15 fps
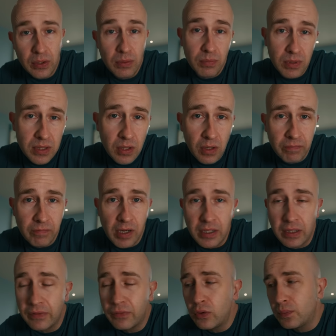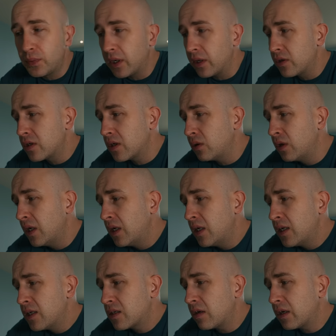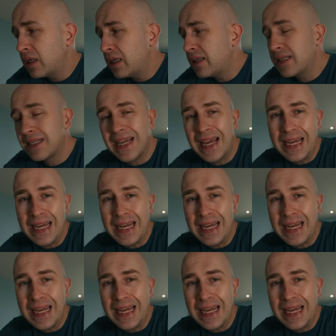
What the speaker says: You must not ride on the footpath. So cyclists,